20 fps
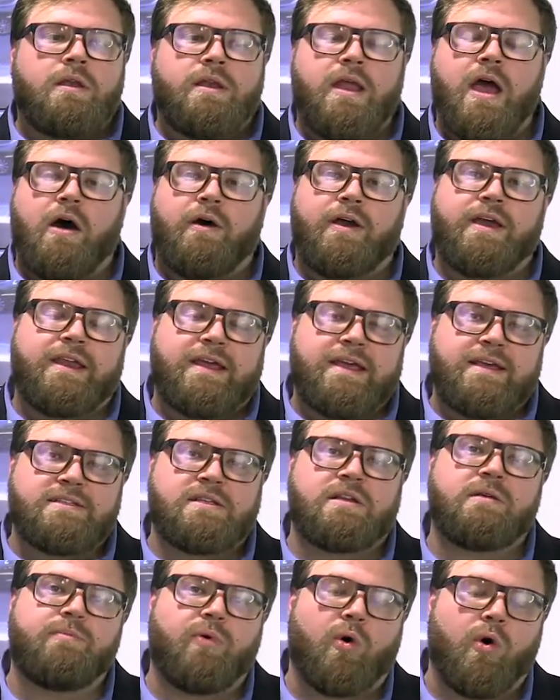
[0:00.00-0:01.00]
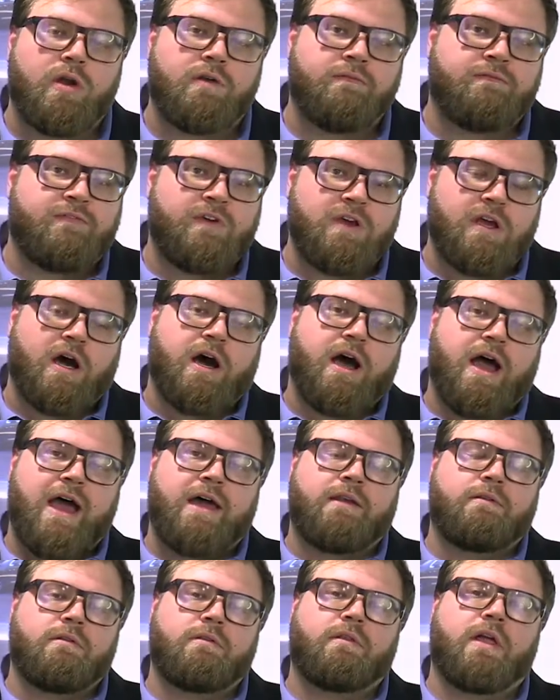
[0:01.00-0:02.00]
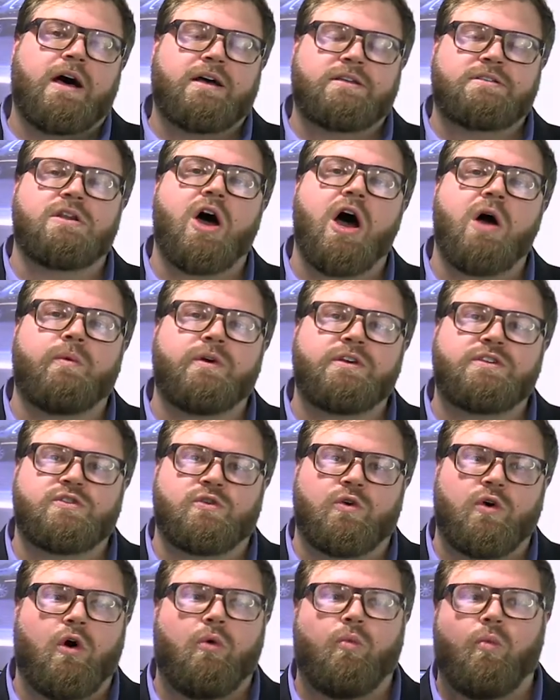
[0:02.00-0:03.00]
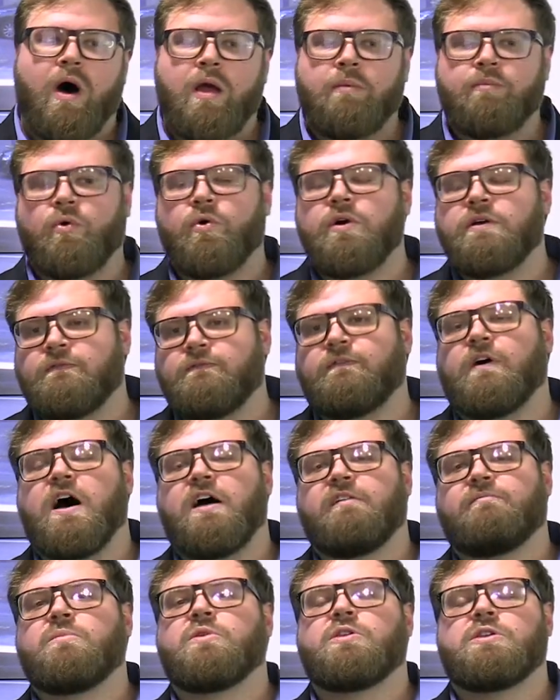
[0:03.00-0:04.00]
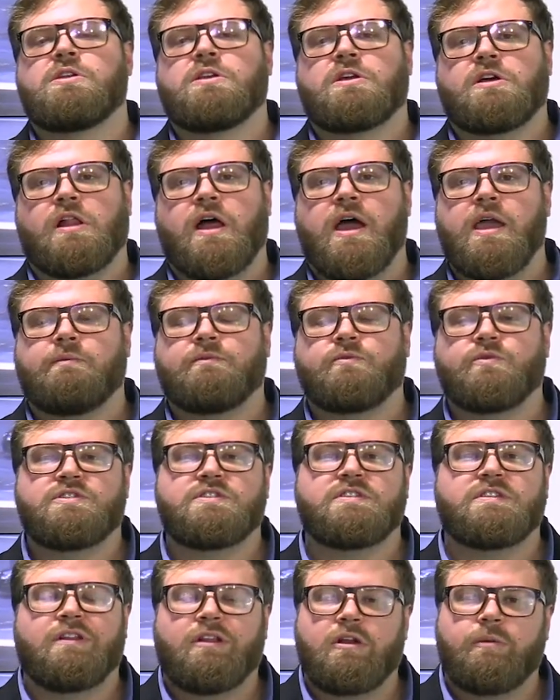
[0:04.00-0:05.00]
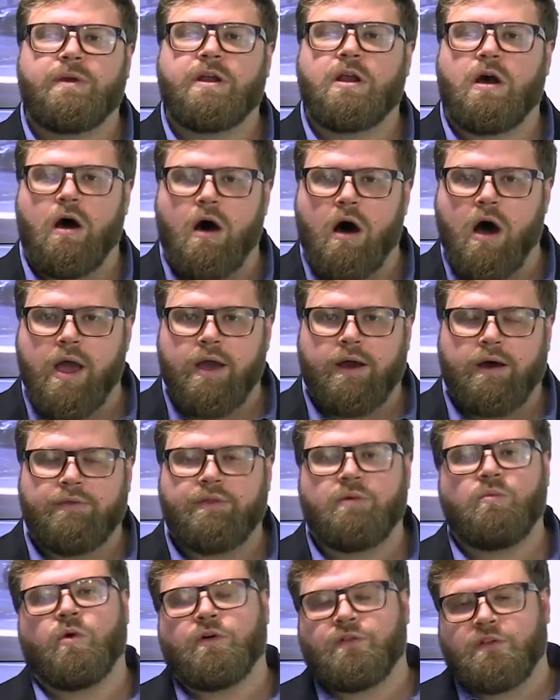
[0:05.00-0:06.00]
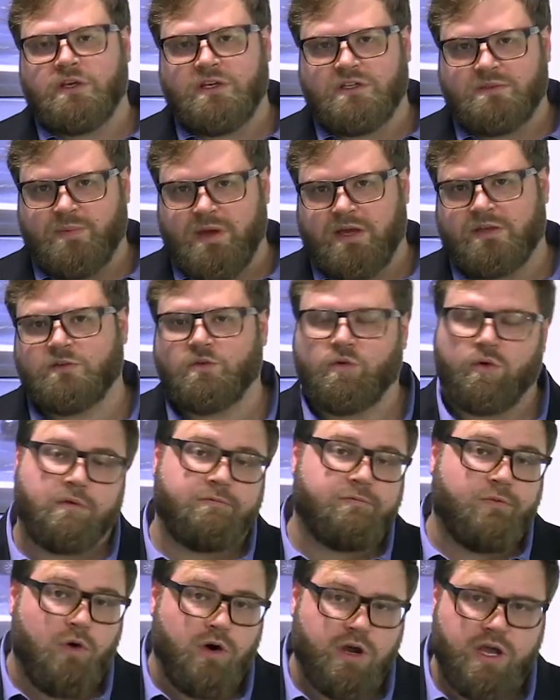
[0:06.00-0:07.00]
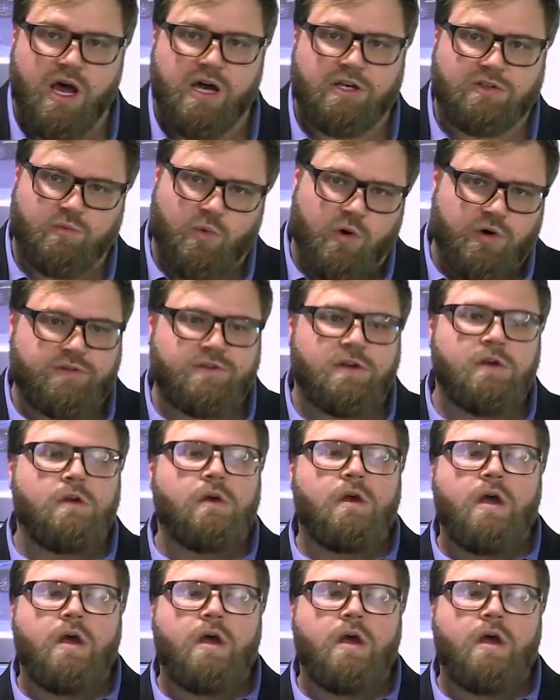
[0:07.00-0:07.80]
Now, it is an important figure, and last night we saw 1.5 million claims, which is a little bit higher than what the expected or the forecast was